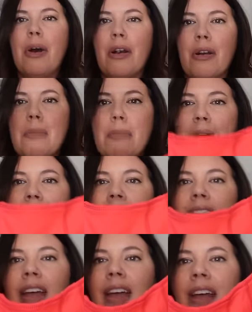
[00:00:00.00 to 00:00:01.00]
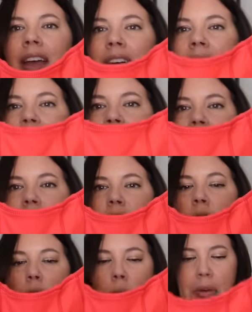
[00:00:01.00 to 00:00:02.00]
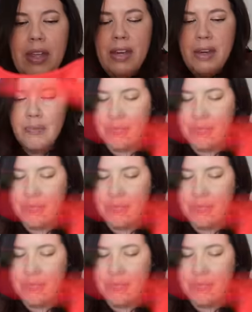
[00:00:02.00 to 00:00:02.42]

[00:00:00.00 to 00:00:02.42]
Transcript: bar back and it's open.